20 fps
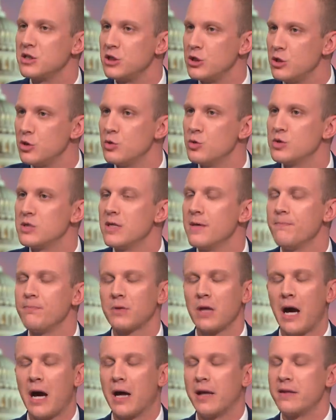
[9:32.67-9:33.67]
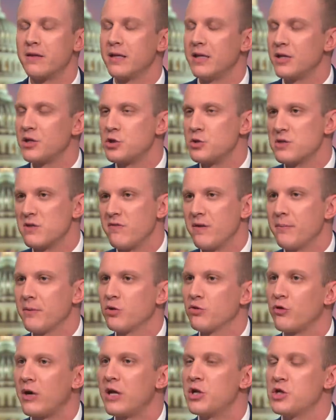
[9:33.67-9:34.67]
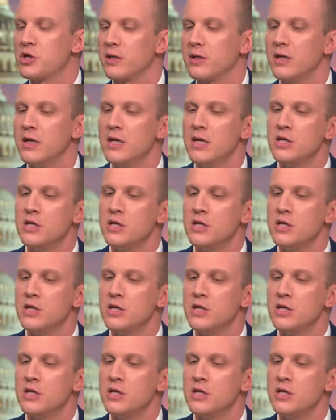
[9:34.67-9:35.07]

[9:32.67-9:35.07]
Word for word: used on the issues of immigration